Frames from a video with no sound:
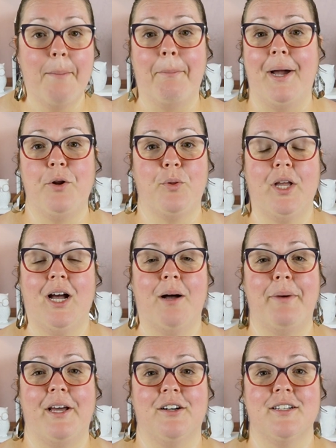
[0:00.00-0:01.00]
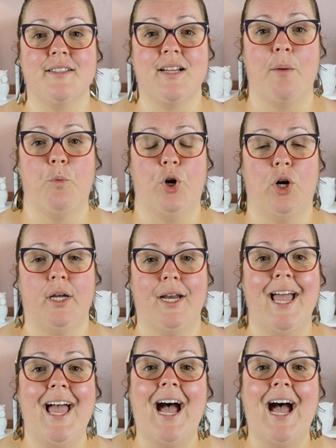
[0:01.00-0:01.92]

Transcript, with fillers: Mine only got better as time went on.